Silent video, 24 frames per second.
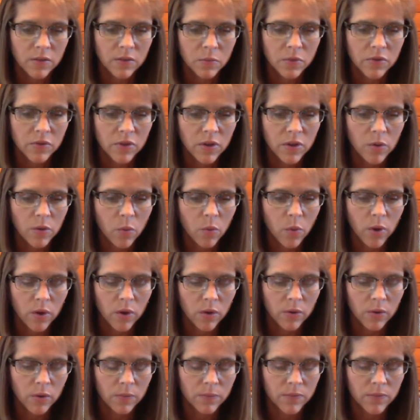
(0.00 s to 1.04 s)
was the
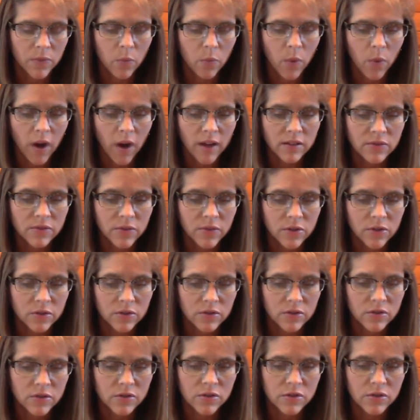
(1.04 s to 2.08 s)
oil the wise
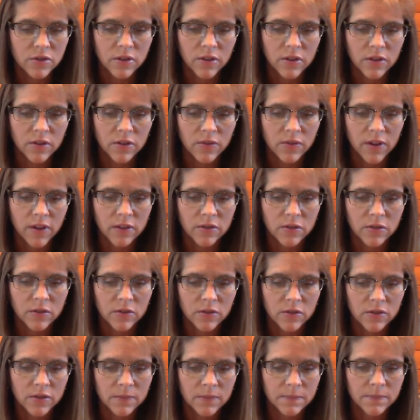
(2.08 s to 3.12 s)
virgins took in their
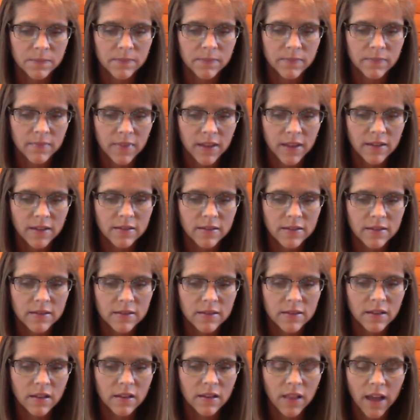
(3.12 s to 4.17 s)
vessels. This is
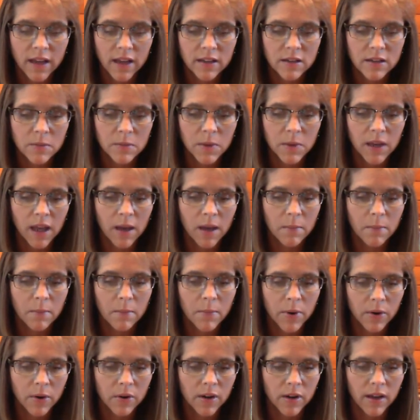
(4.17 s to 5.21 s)
the light to be kept
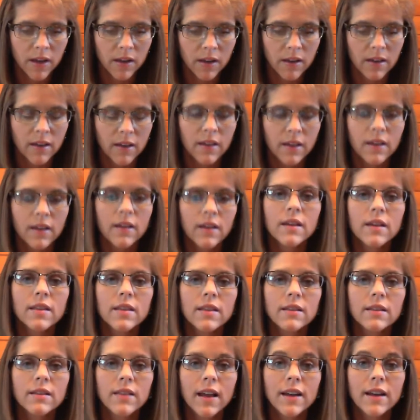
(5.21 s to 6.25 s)
burning,
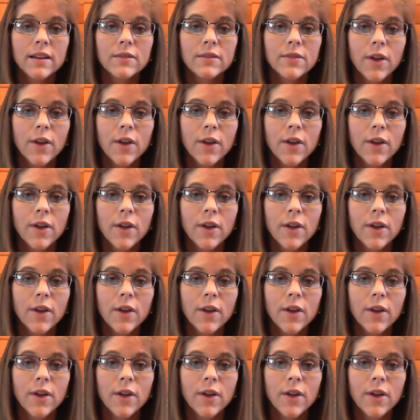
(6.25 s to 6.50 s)
the light of